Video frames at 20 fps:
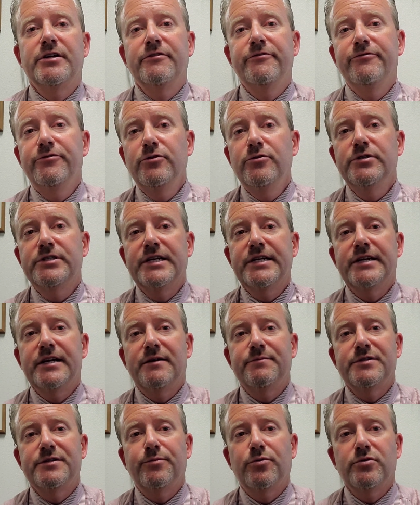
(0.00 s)
foods can
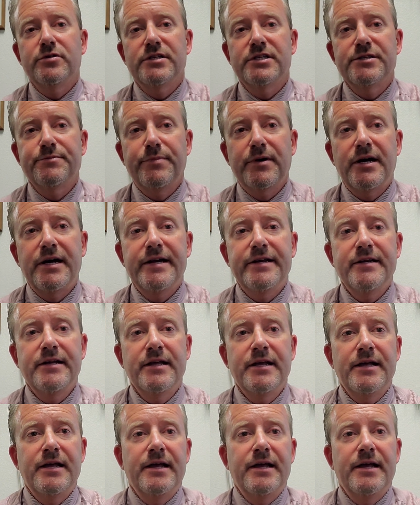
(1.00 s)
help support the spine,